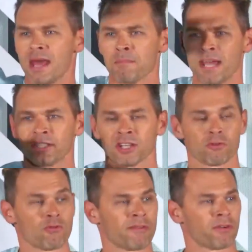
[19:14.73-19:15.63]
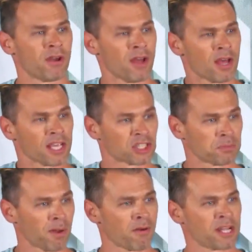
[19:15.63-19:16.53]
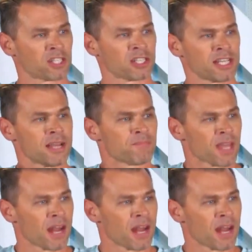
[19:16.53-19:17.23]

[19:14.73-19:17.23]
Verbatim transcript: and makes it rever- experientially